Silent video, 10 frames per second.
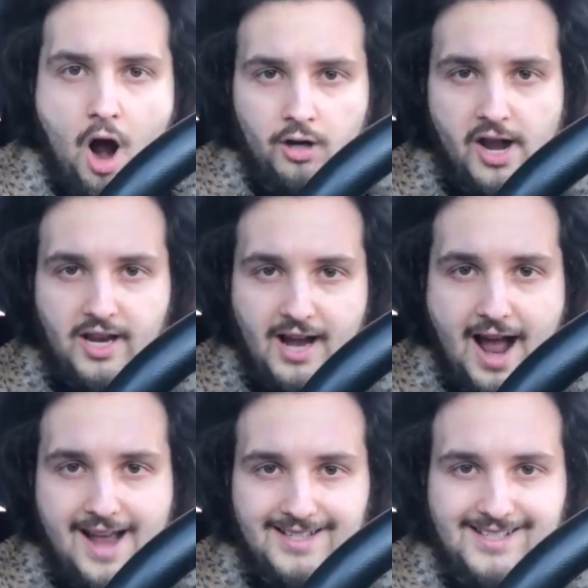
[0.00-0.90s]
Alright
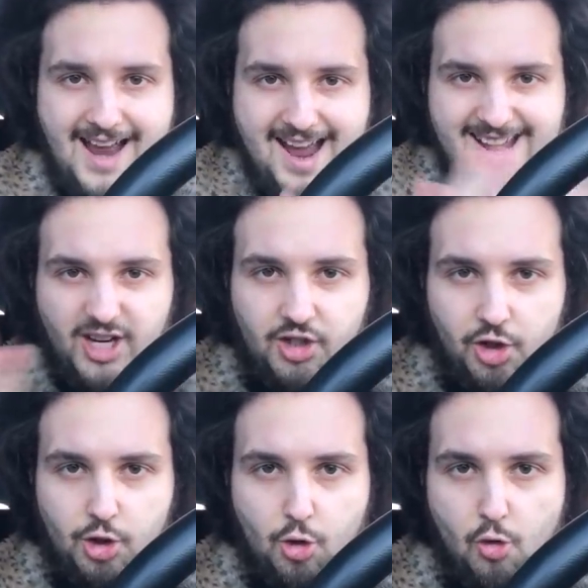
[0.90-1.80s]
guys,
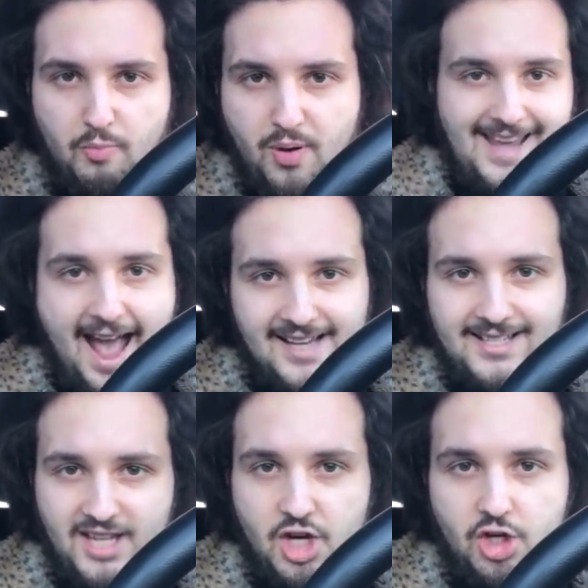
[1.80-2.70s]
here's the scoop.
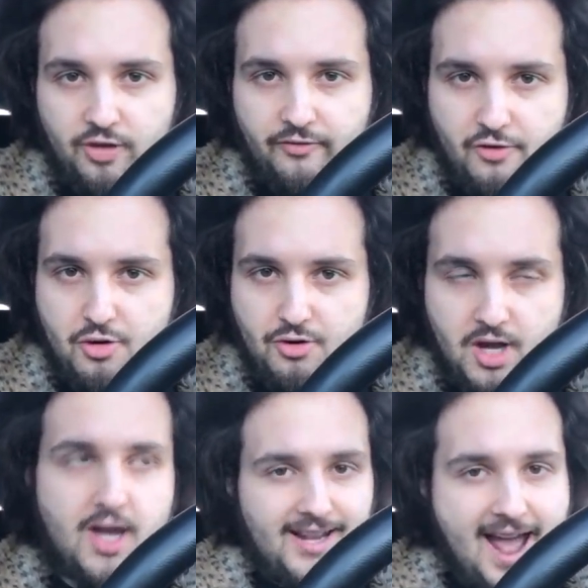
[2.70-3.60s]
Gas station
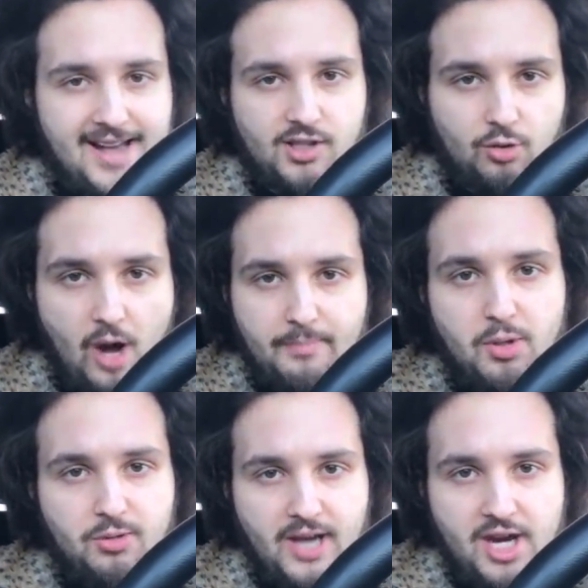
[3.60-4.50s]
food. It has a
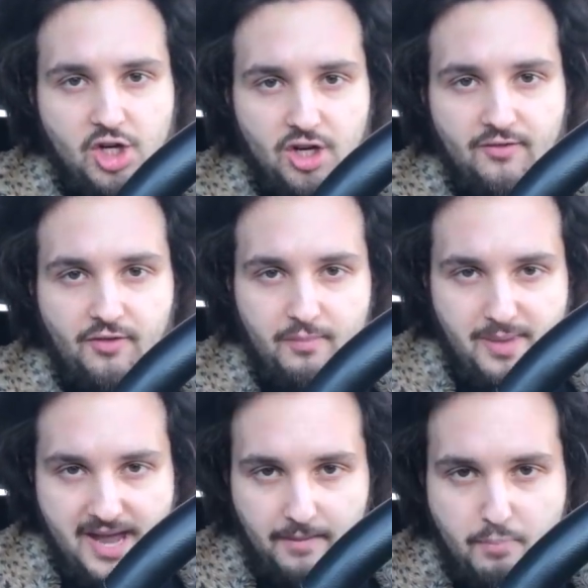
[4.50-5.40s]
reputation for
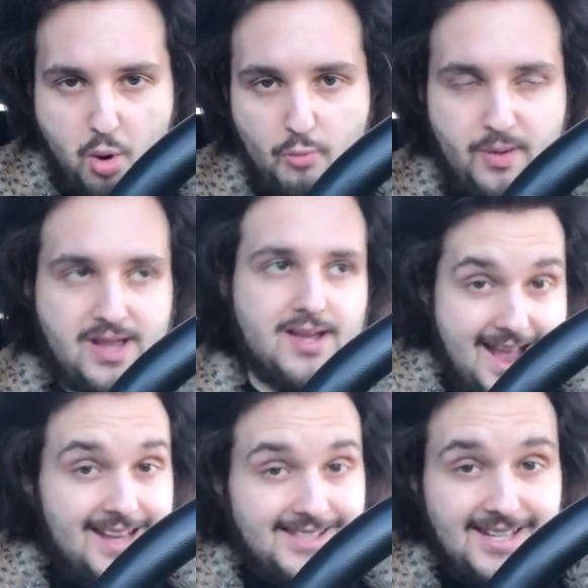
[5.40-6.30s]
being poopy.
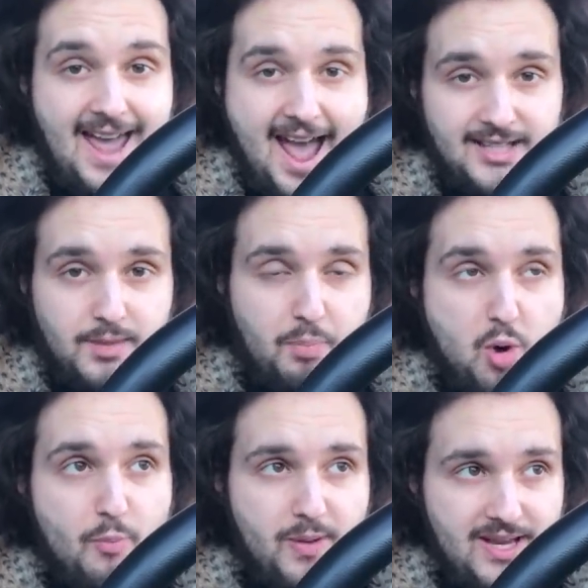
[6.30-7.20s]
Is it as
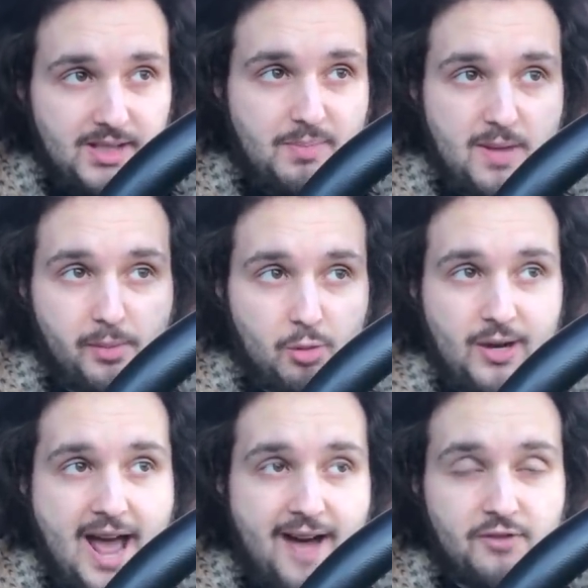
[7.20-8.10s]
poopy as people
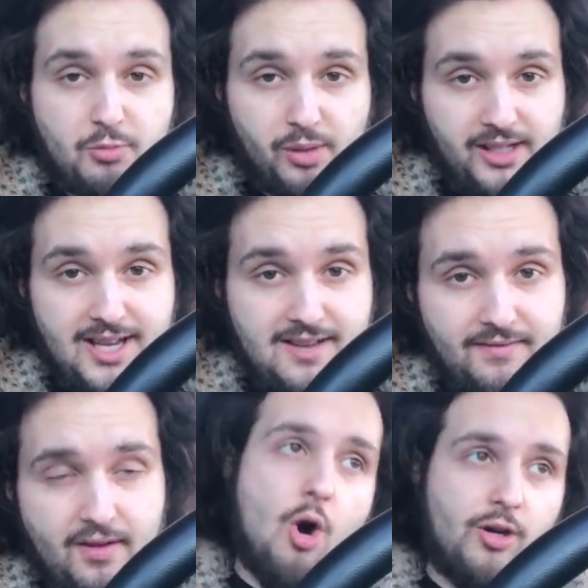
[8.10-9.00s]
would have you
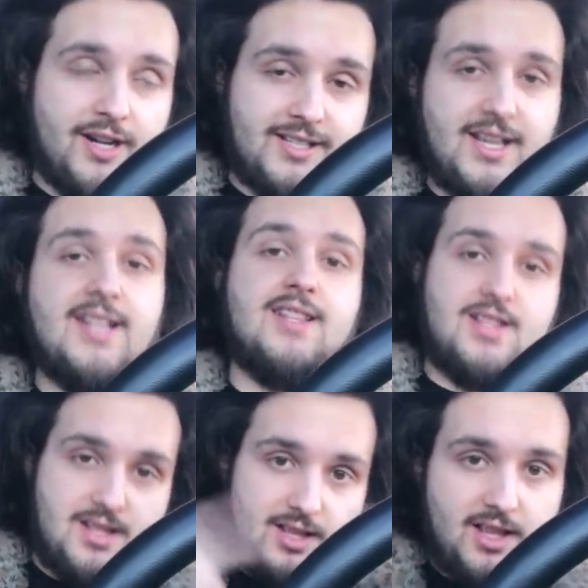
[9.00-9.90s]
believe? Or is it
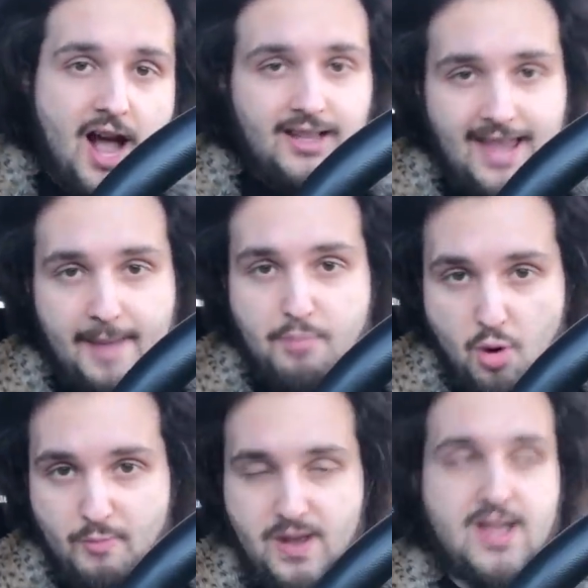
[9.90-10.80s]
not that
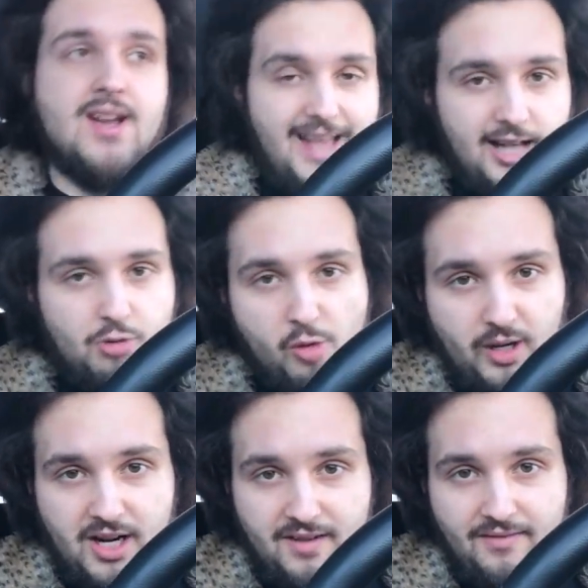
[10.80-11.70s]
poopy. That's
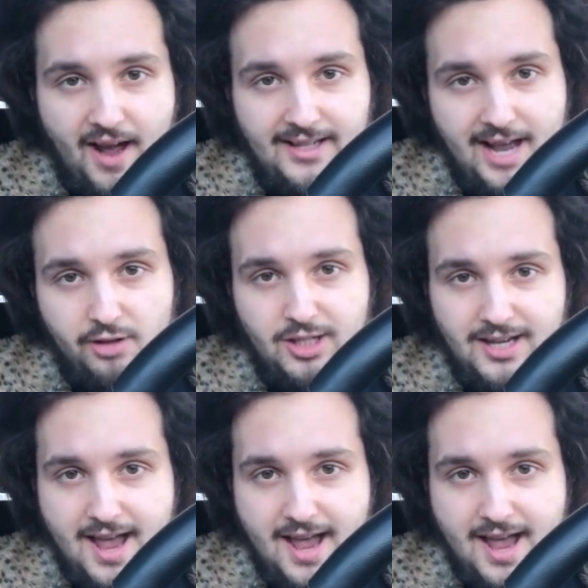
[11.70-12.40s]
what we're gonna find out